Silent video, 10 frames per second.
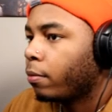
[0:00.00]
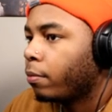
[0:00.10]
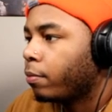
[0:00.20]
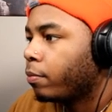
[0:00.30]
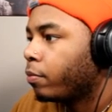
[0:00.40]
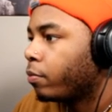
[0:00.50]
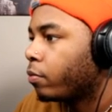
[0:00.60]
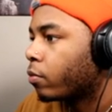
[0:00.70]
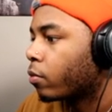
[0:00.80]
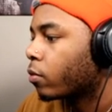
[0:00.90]

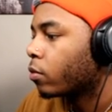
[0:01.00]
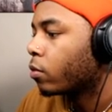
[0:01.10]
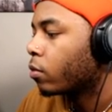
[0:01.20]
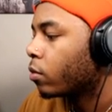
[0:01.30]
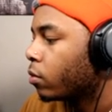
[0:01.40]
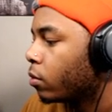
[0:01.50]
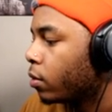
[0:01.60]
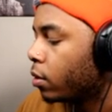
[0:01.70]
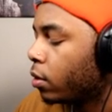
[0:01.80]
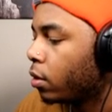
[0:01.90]

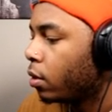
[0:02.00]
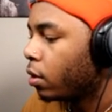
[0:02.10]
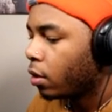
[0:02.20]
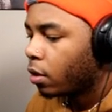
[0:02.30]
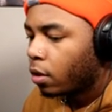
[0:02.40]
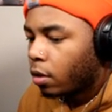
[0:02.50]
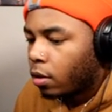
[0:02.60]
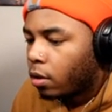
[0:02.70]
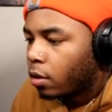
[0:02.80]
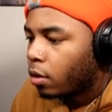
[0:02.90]

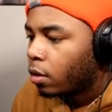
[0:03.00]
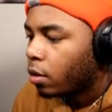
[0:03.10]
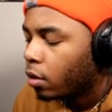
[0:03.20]
No words are spoken by the person on screen.